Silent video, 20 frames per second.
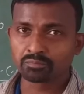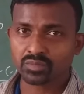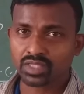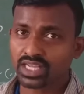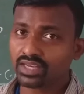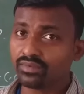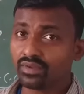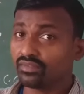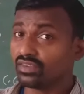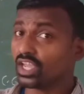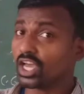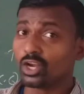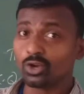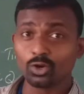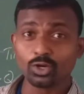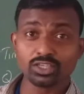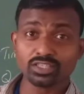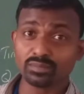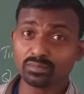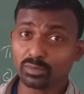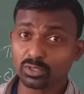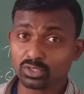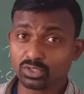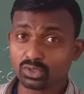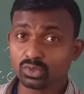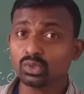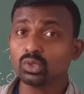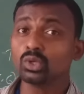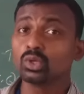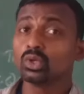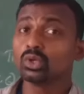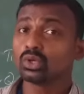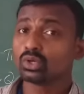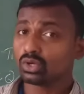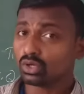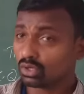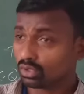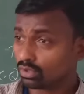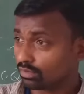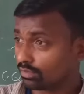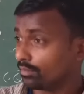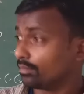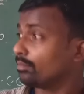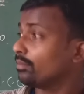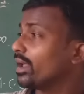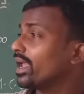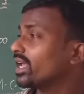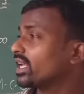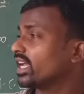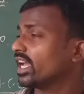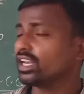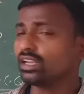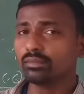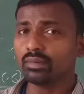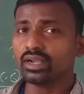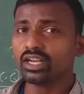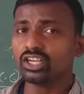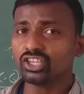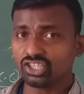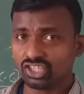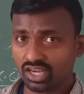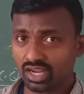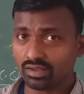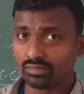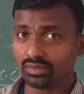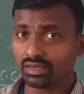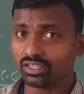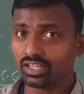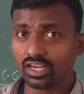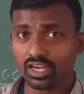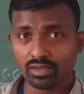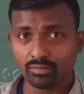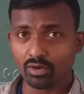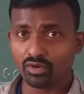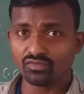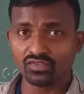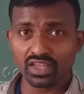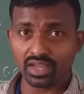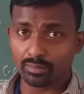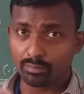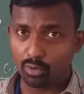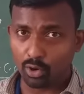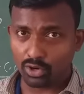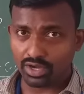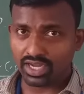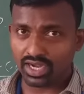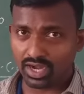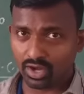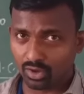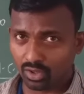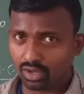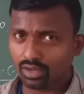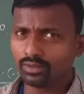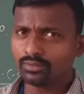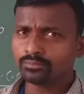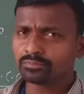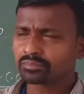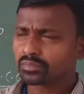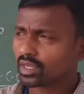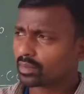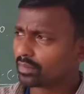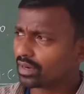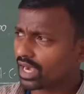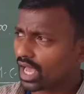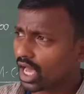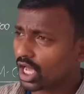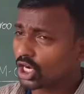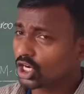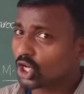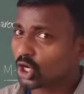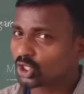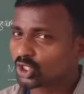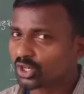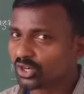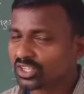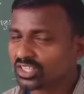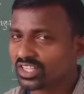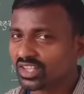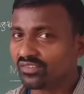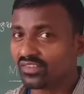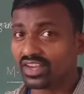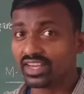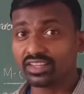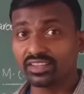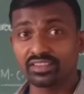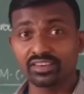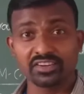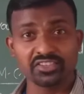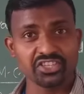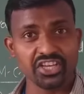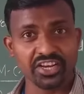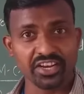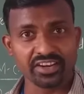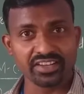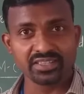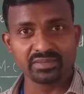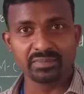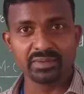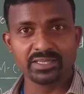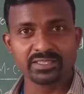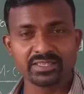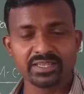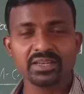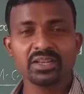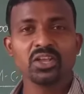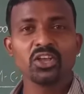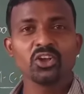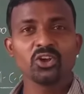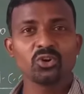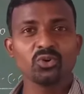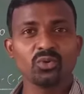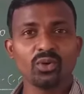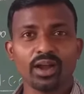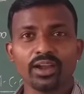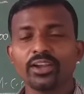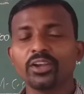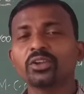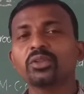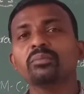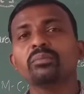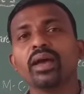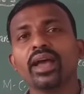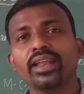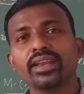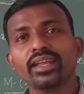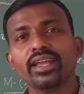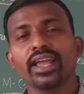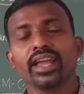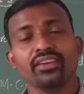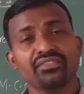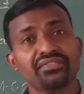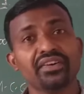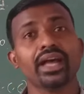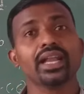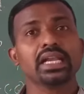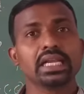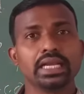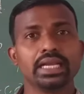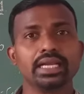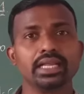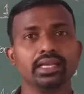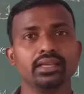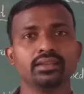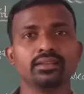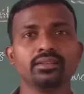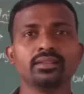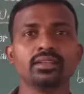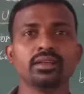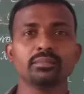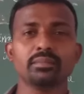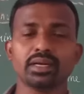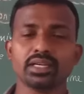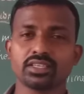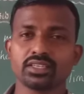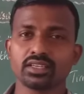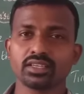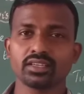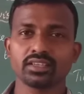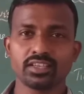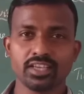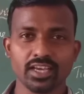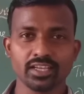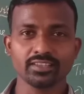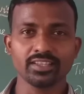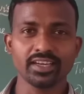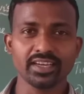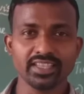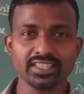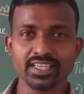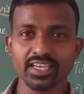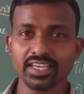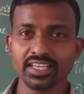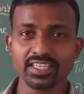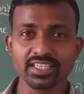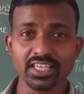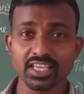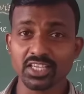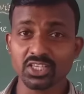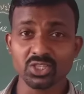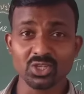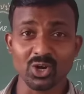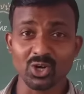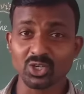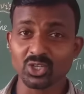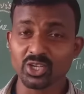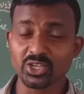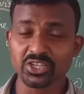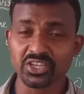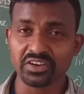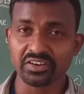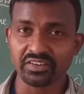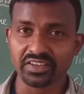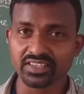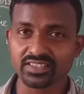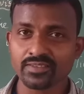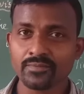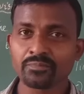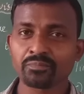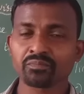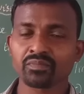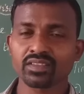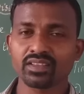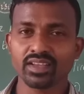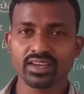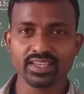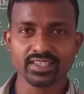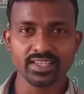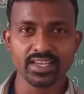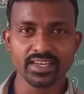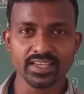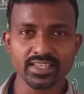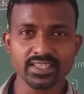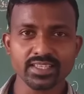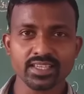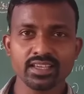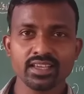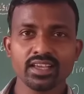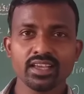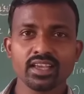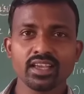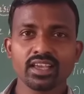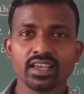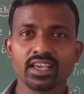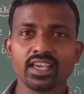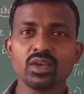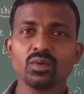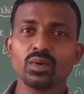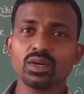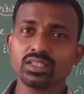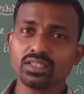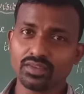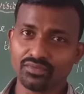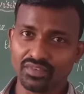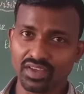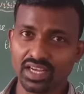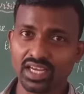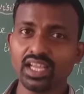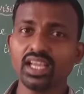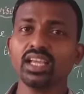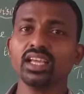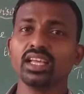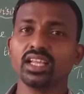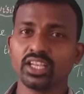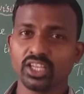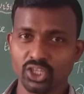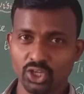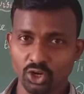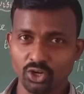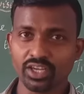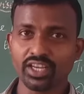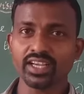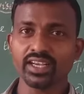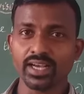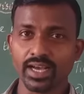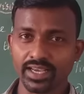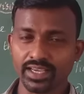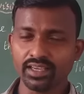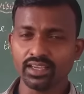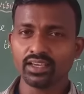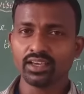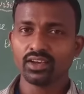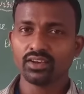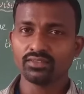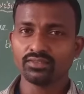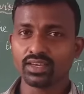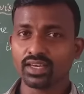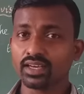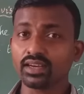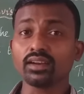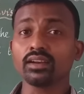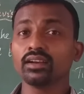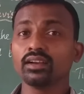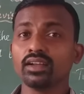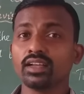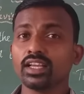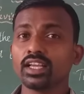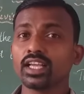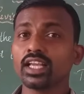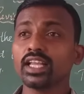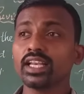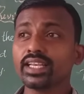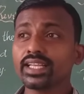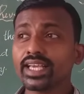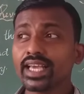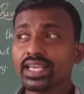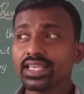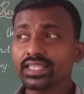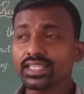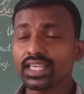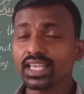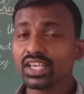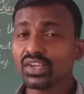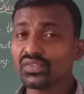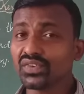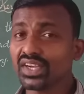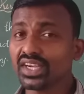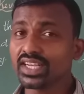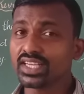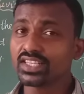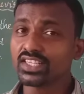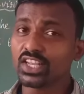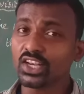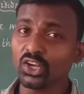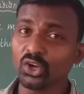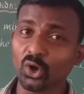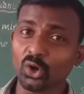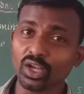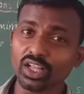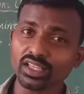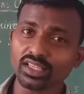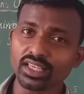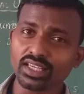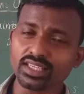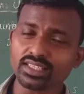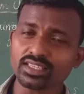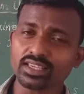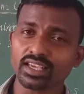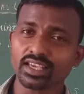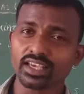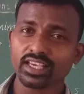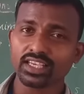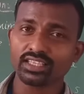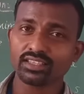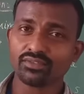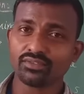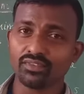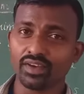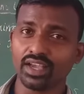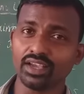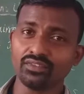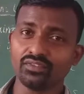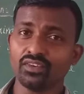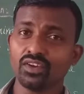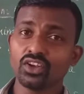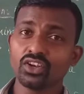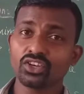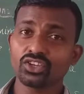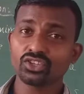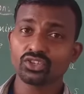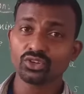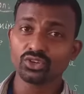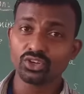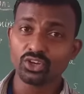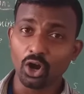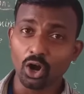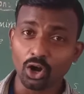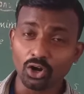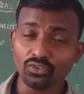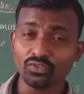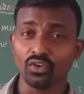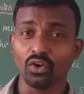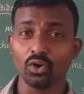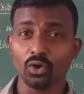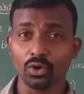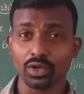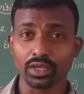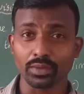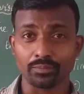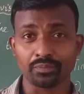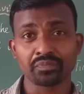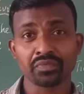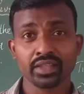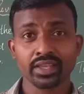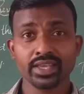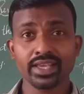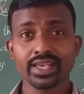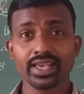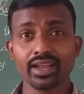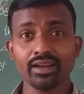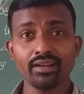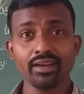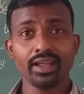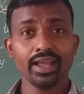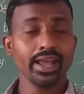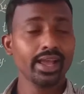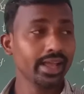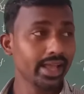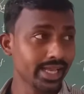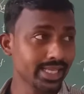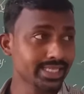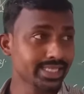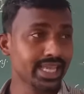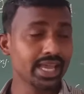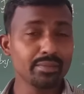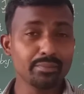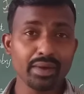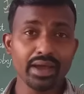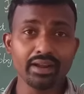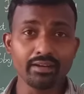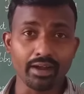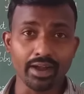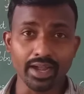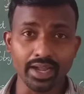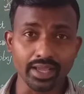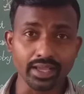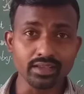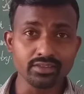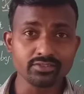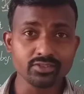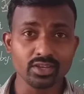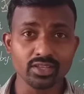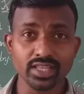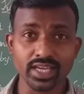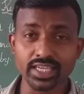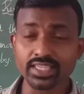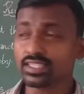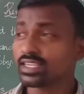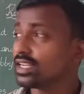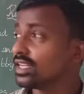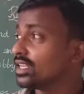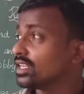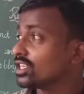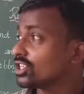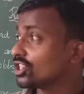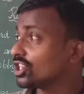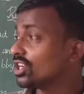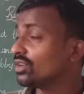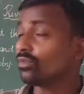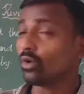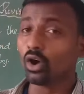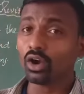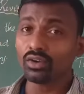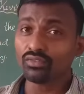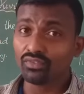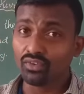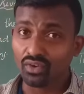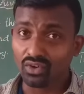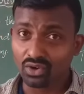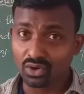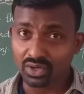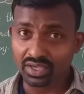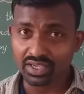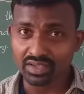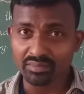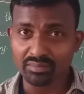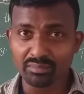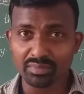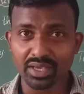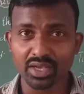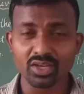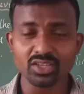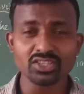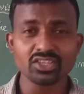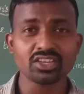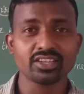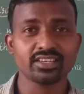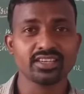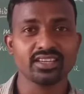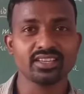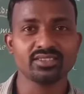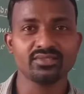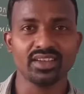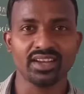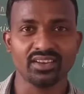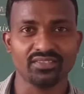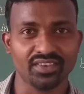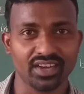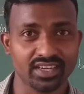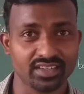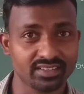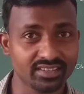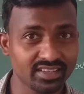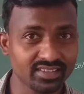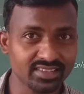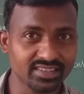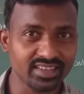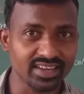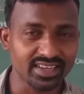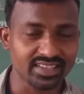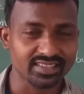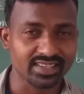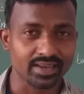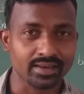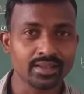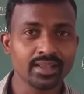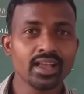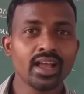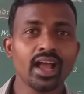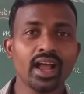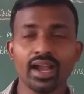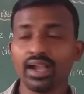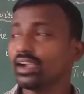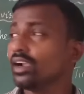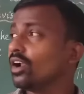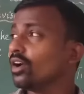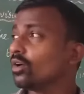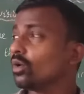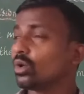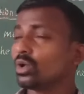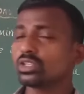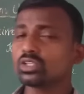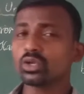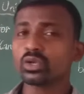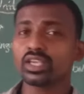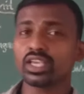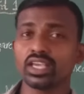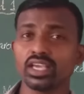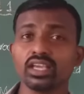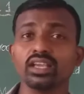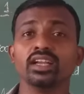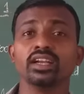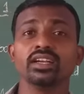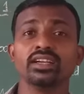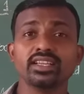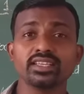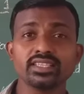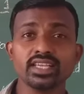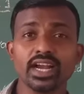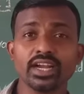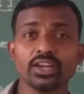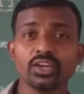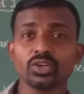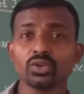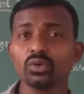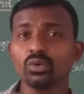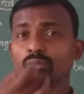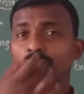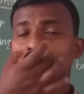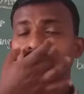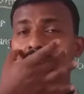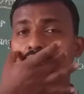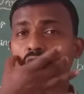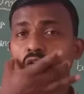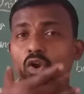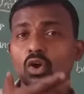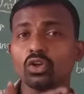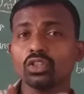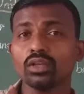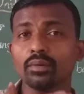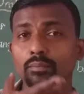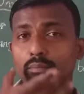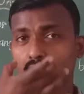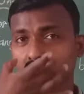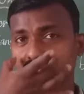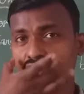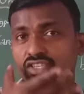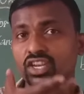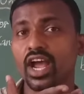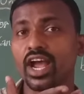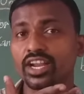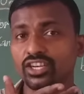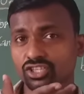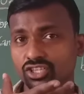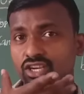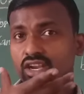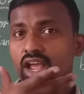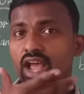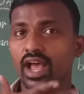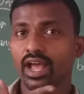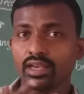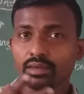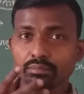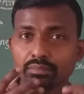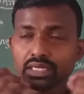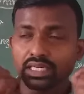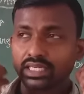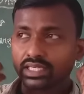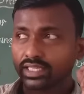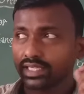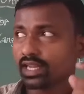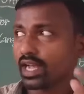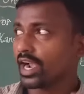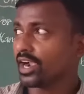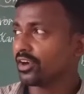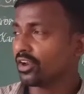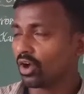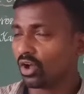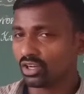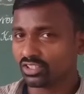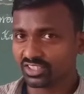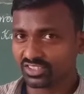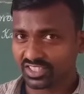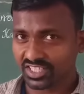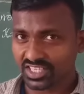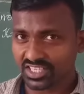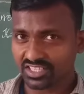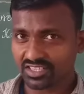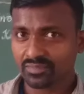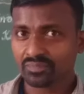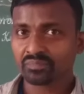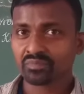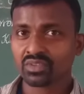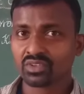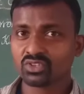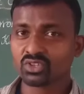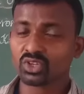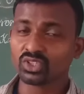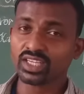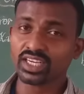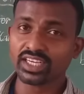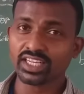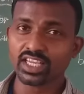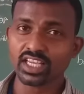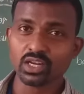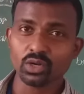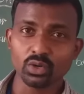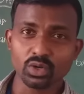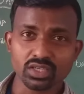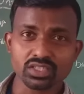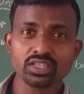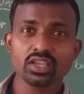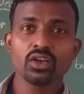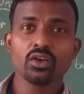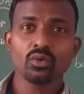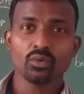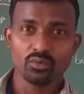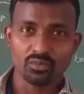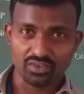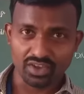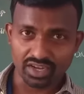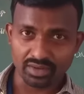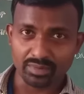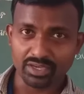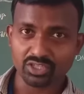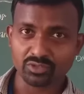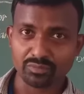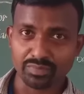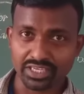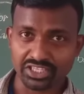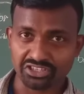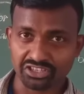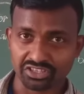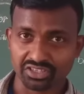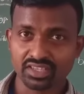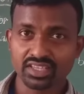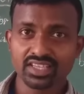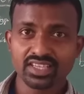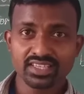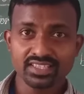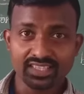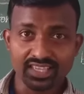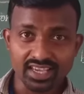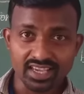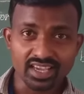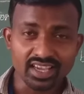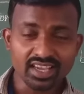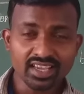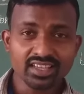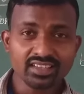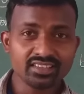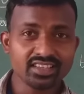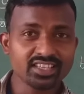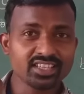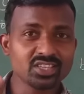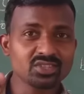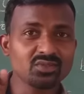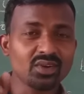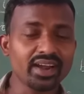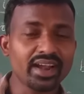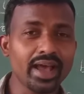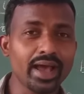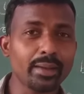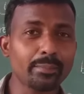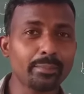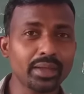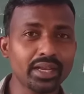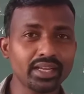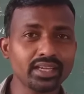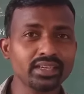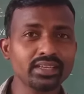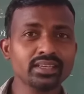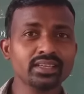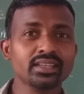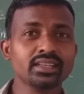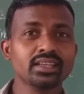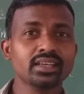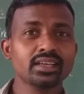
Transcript: Anyway, we are not supposed to make anybody shame in the name of their body and all. But our doctor is a very generous person who wanted to marry a fat lady. But here the reason is he is not so generous. The reason is he was very naughty guy, where in case if he does any naughty things, his wife should not follow him. He can escape by running so that she won't follow him because she is very fat. This is the reason. And also he decided to grow the mustache and beard and all the things so that he looks very much better. See, this is what happening